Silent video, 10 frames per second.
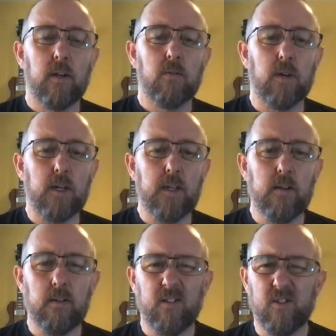
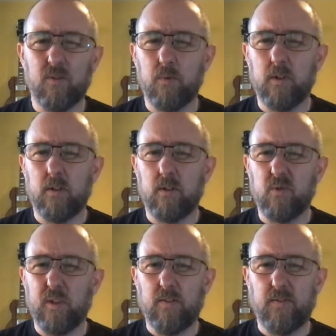riding with
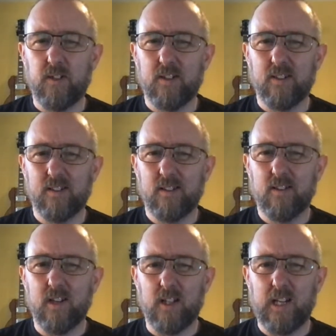Zwift, is
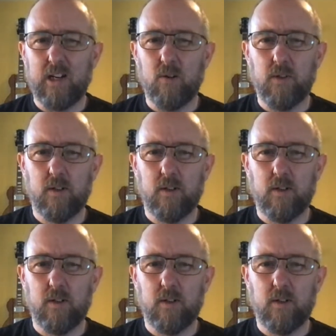that allowed?